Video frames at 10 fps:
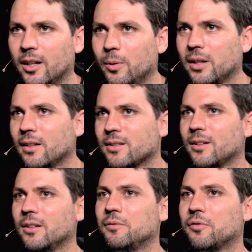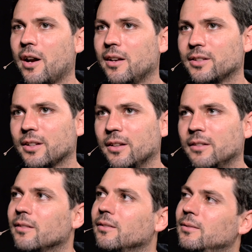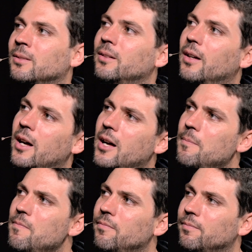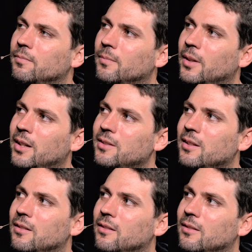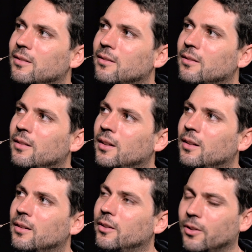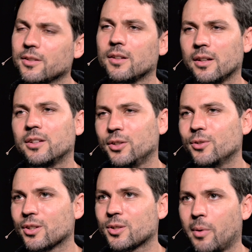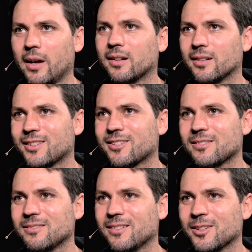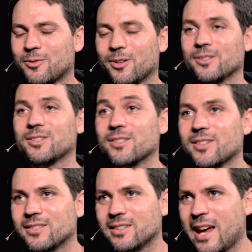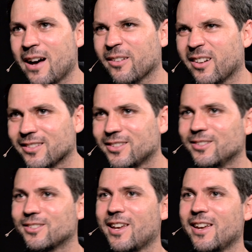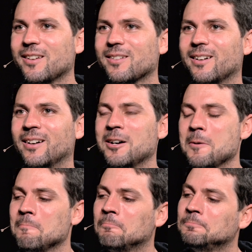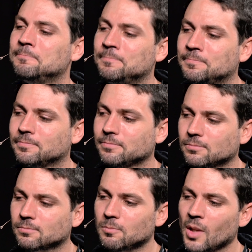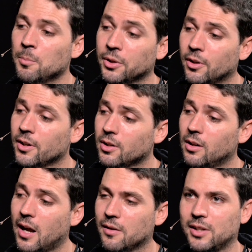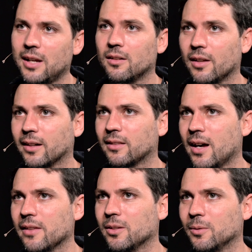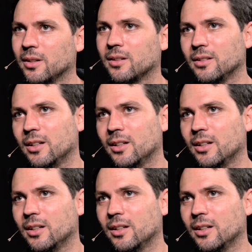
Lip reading: weekend's good, Friday's good. There isn't a huge a spike as for instance, it's down on Tuesday. But there is a lot of data like that we